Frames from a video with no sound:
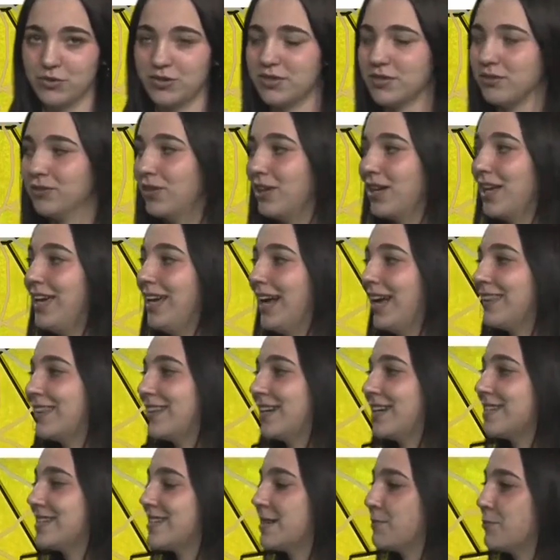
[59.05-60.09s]
So looking at
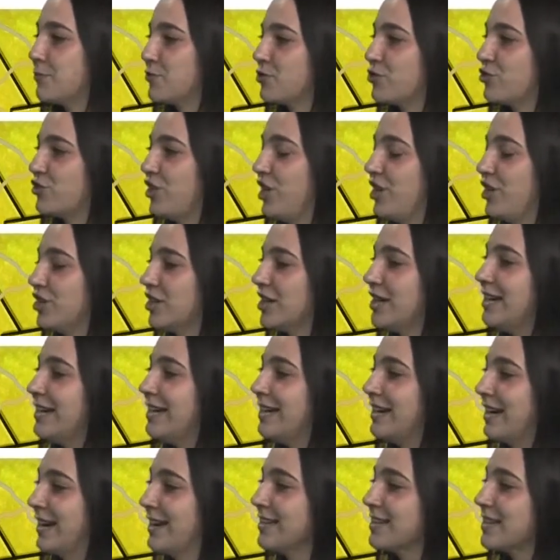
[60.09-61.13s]
that temperature change
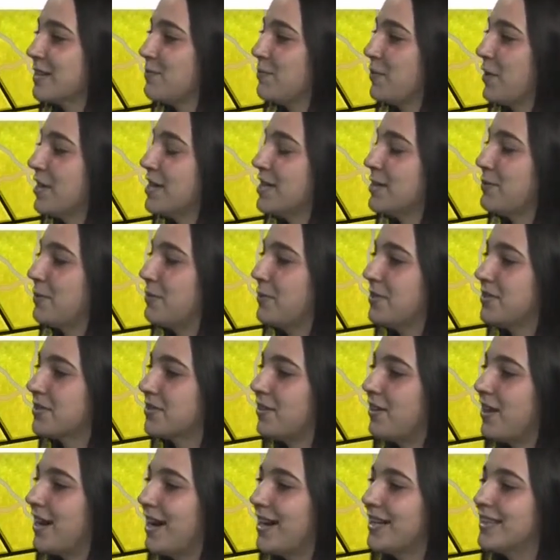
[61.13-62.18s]
as compared to what we
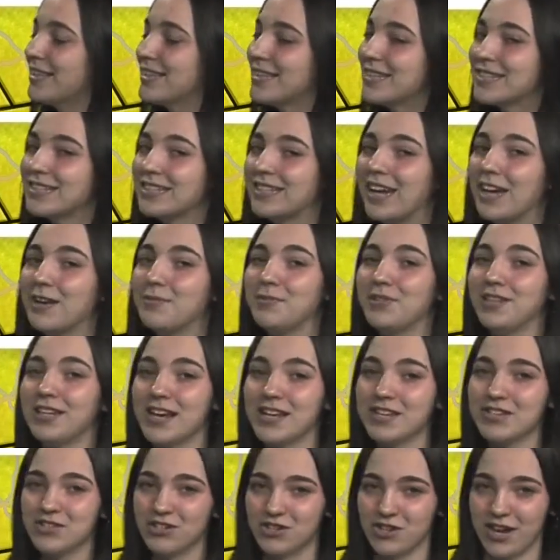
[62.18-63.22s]
saw at this time
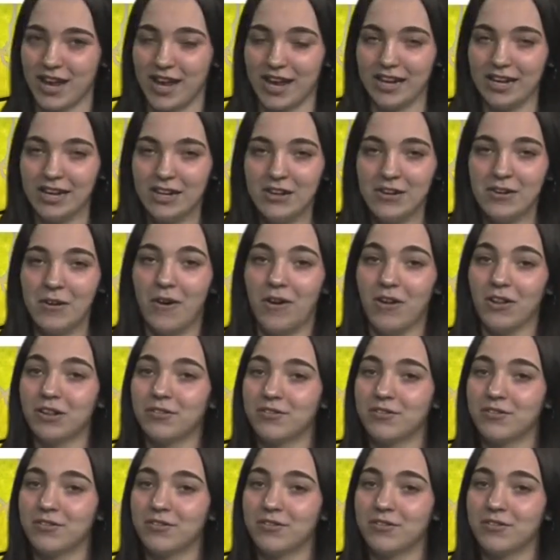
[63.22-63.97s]
yesterday, all of